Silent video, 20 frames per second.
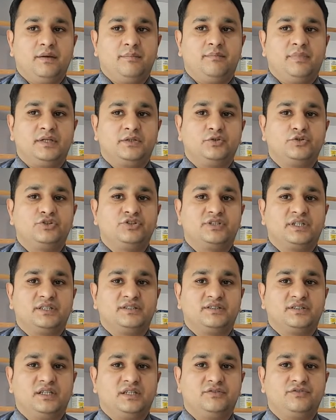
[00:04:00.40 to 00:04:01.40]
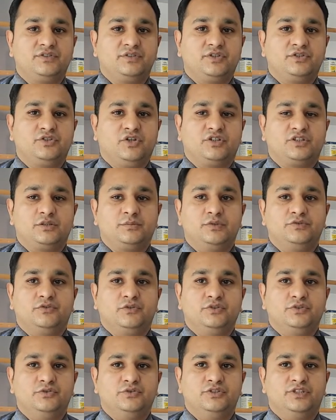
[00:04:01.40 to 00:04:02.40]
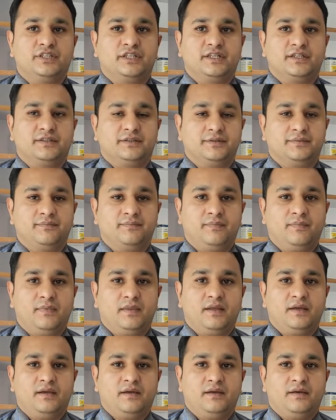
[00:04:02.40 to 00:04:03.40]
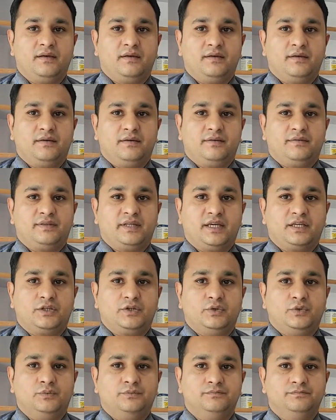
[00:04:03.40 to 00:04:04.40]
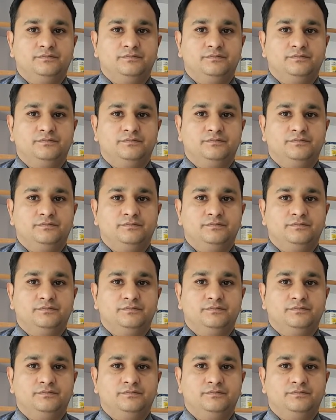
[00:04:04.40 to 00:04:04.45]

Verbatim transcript: but you should consult with your doctor before using it thank you